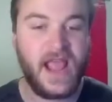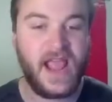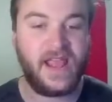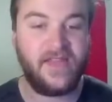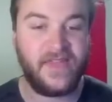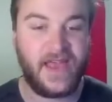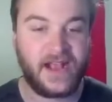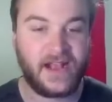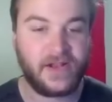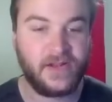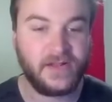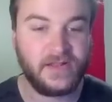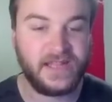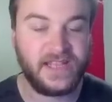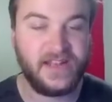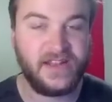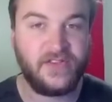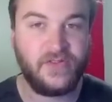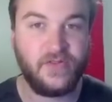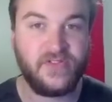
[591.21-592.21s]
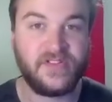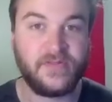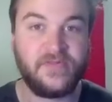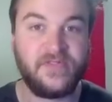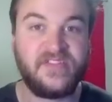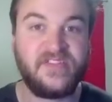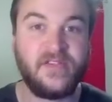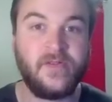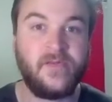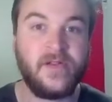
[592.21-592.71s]
and that could lead to some
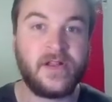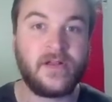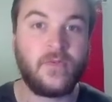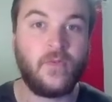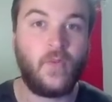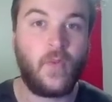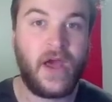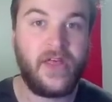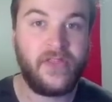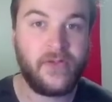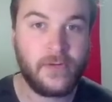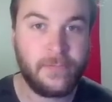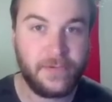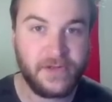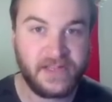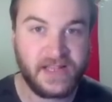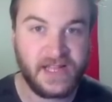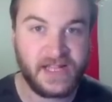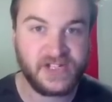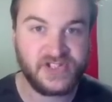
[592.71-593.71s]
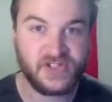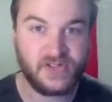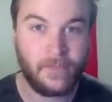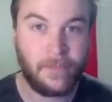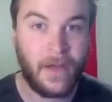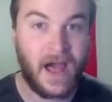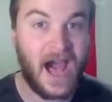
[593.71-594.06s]
severe weather potential,